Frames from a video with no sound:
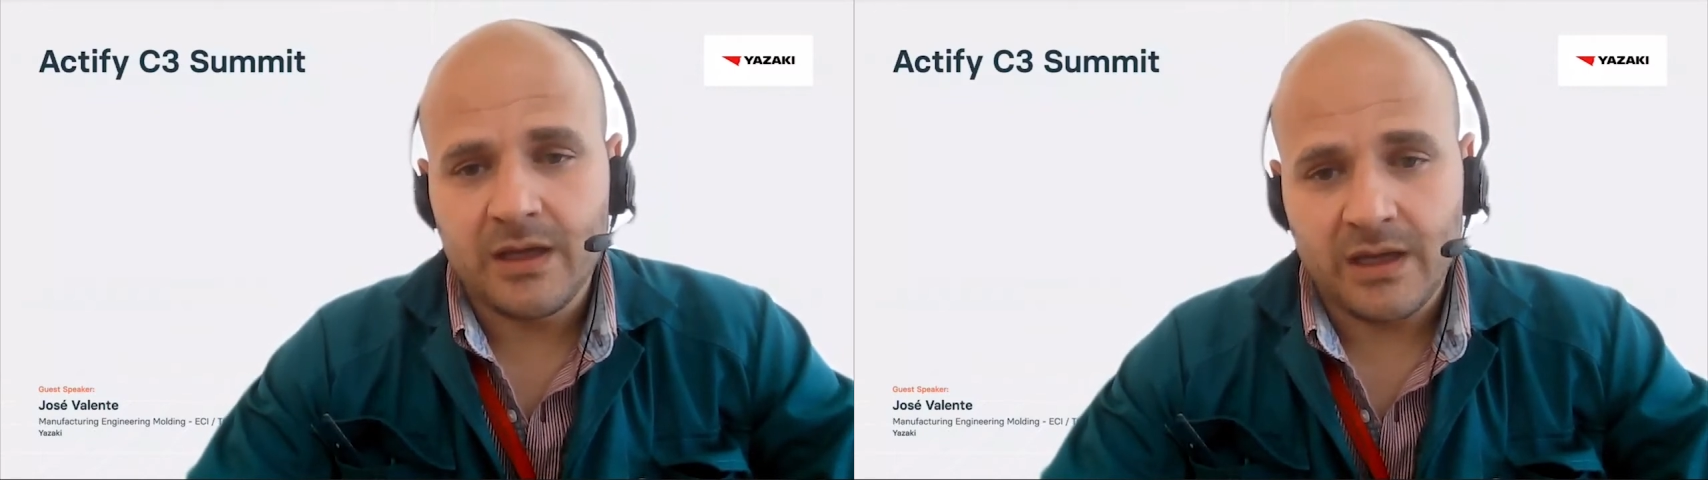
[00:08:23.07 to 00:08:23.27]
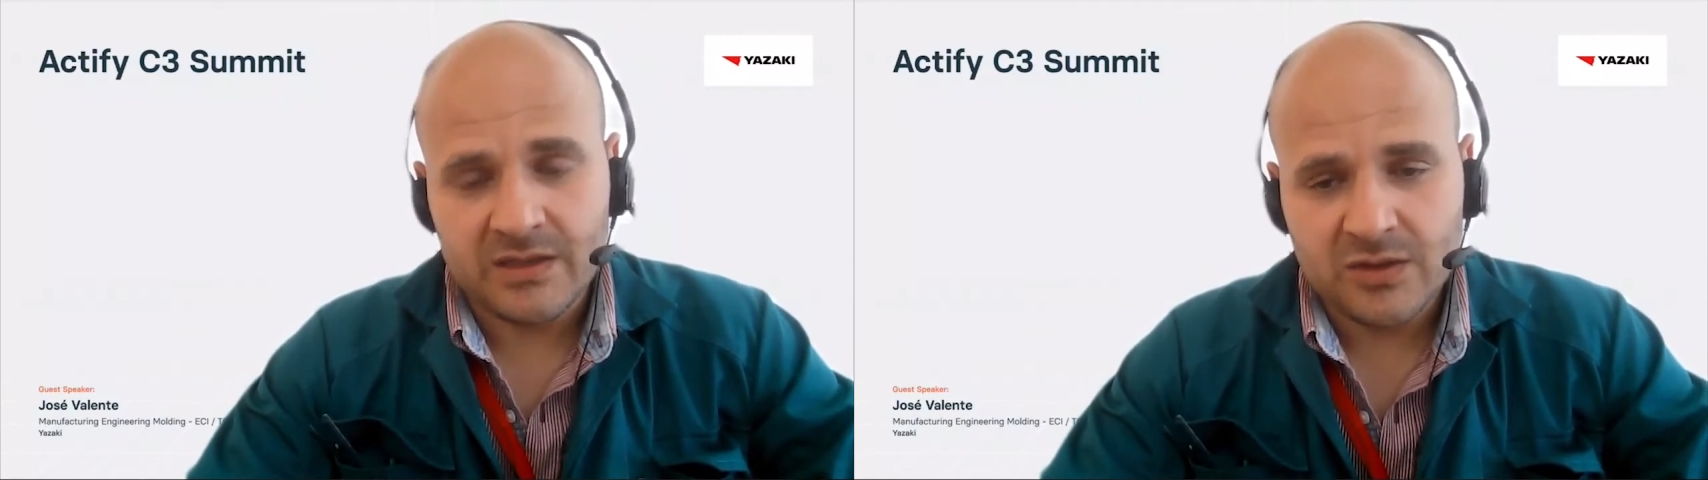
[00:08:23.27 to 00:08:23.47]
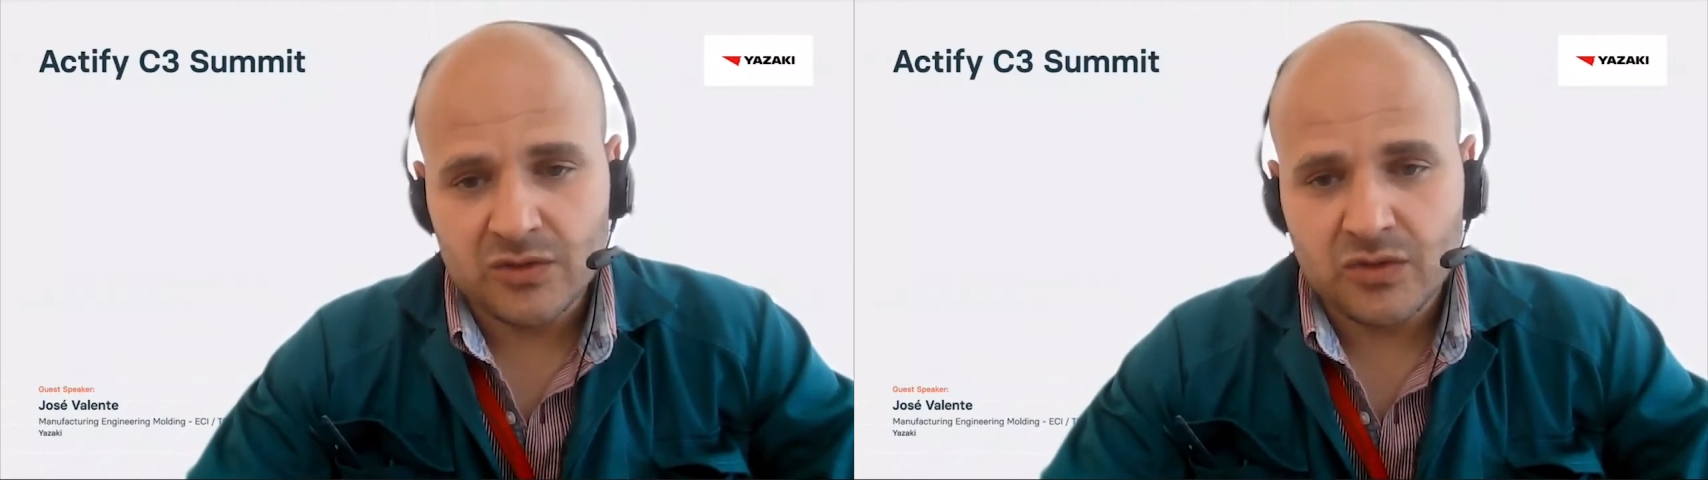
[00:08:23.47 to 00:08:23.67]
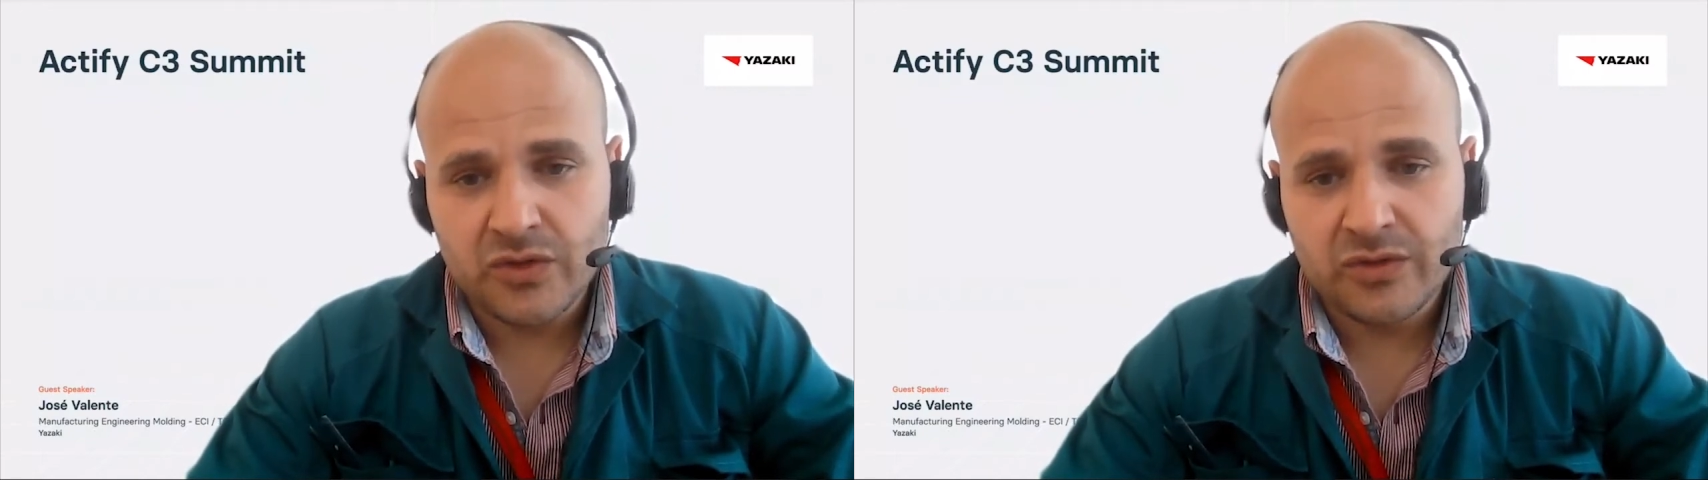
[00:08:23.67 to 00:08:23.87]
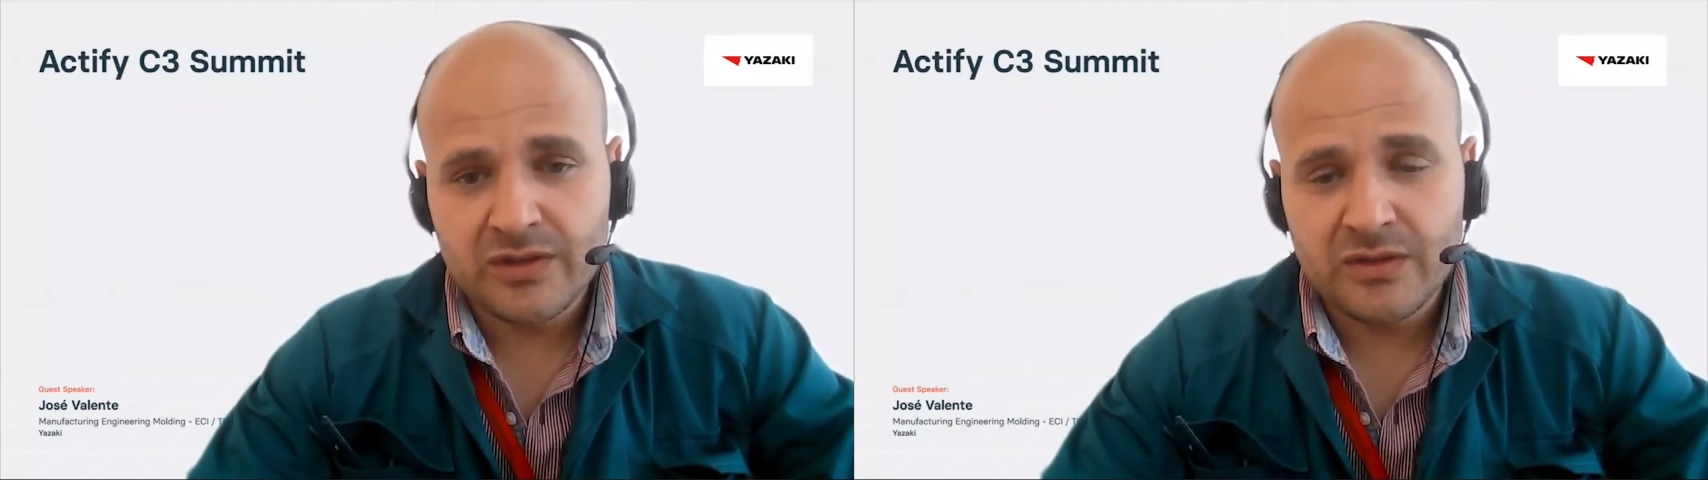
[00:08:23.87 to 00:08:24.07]
is also
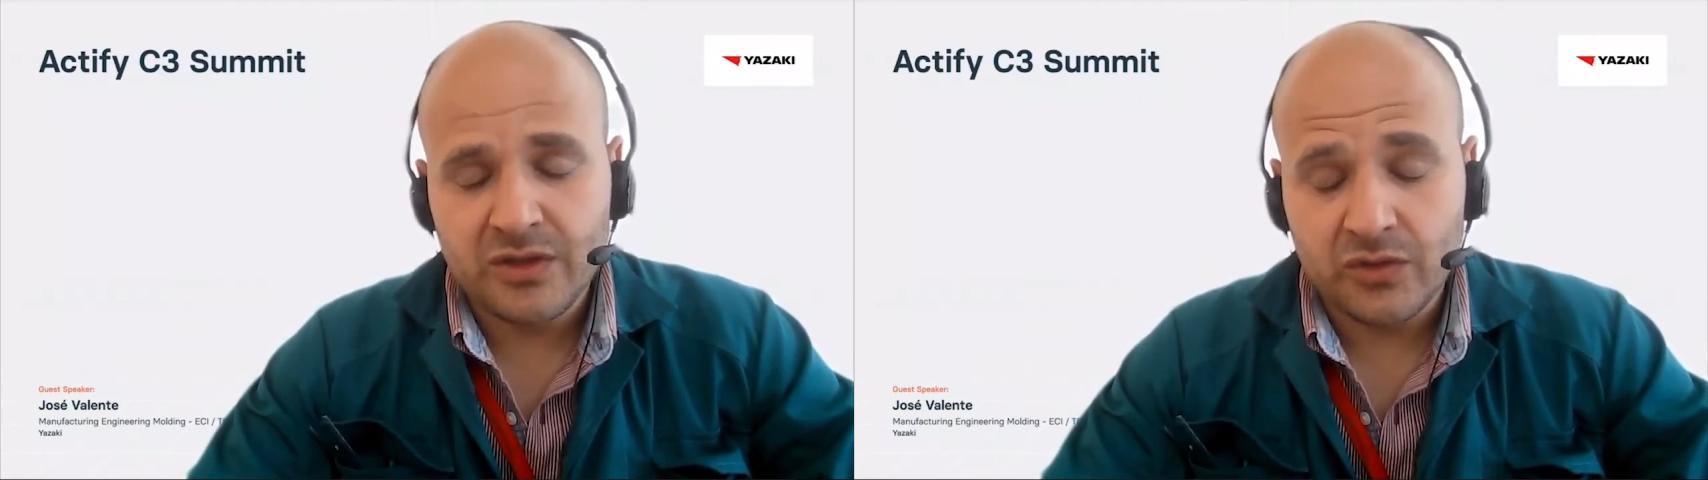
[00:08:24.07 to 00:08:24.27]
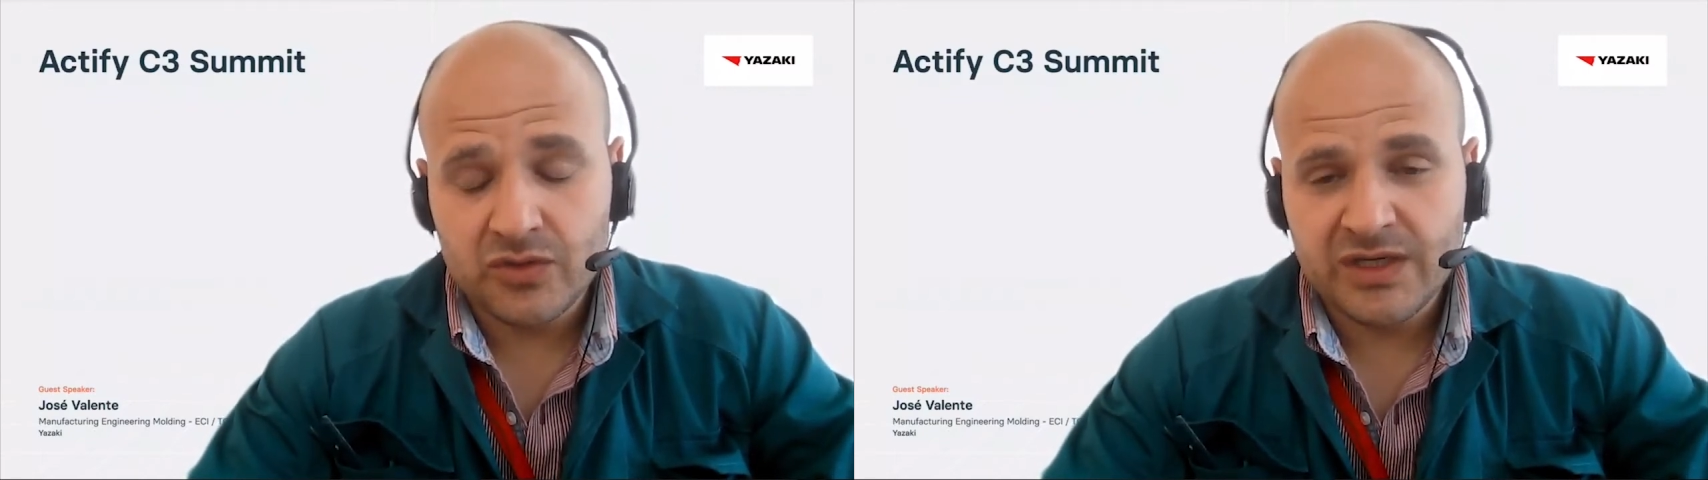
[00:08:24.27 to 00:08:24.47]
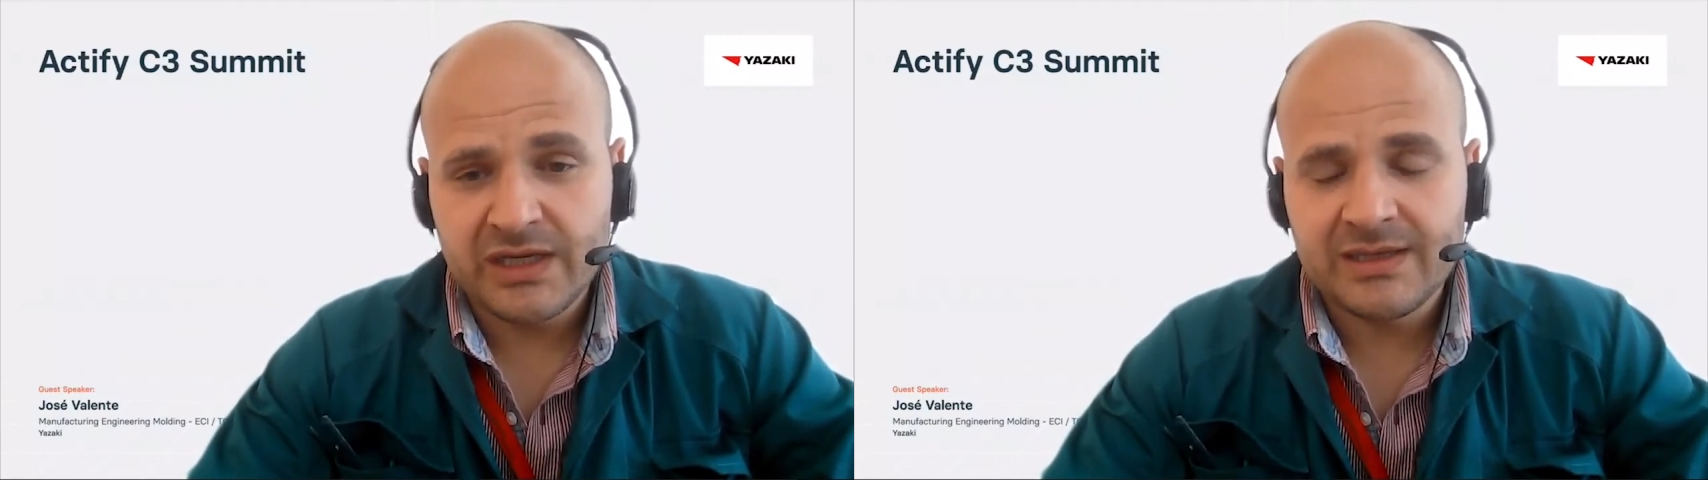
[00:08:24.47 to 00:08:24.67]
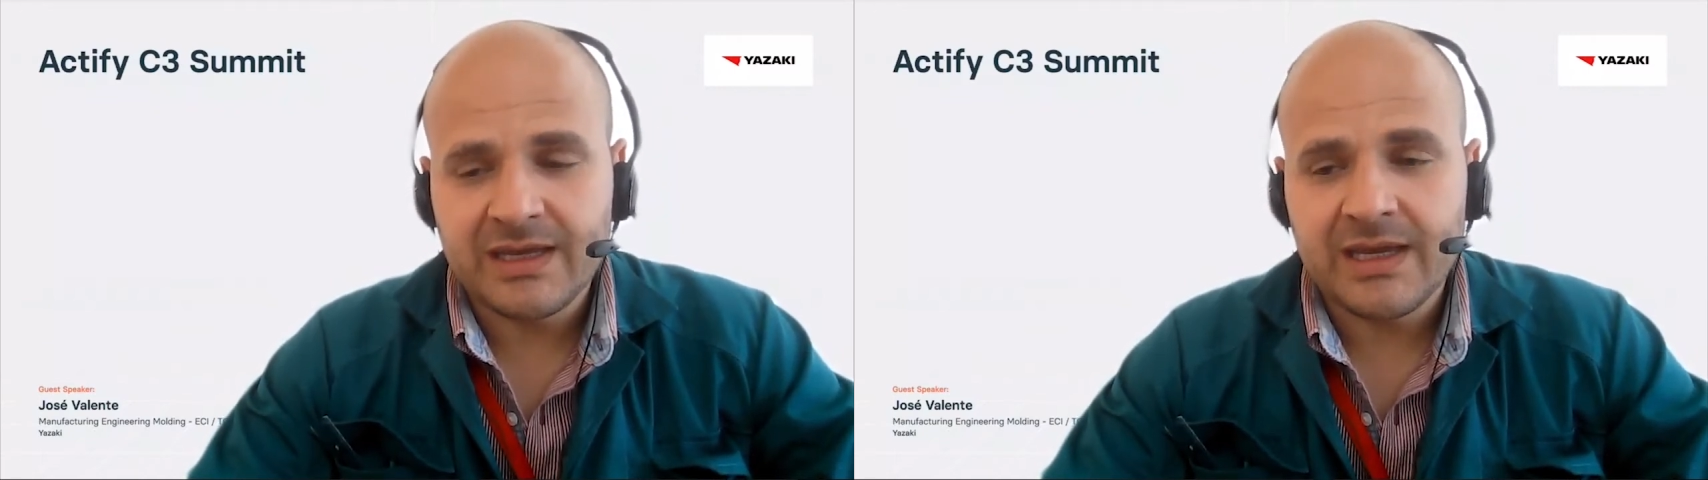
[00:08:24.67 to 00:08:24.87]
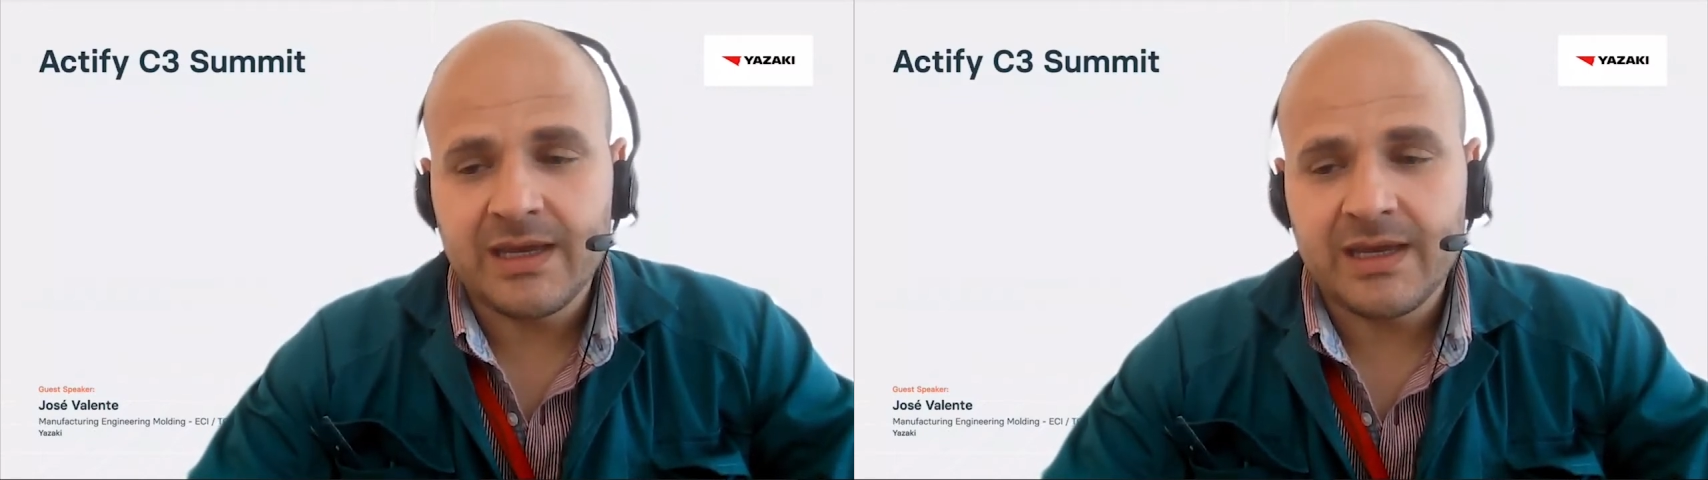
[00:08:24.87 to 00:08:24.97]
using it,